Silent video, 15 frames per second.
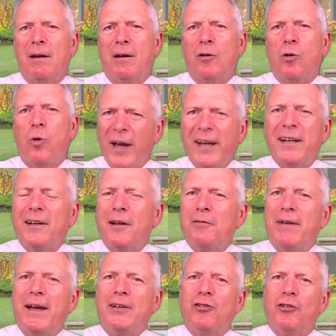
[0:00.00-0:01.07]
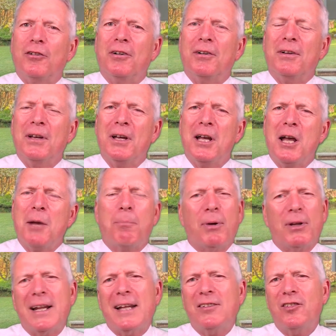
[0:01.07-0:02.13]
Quite an adventure.
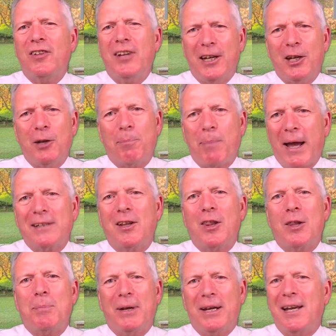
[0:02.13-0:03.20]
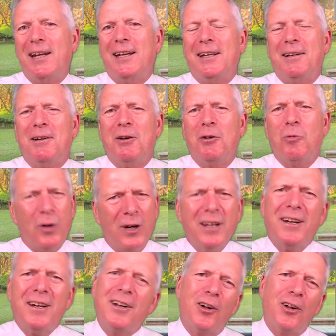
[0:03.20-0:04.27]
But let's take it back to the beginning. Where
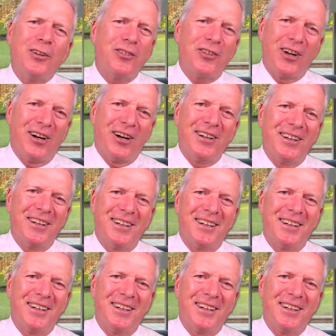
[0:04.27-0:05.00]
did it all start?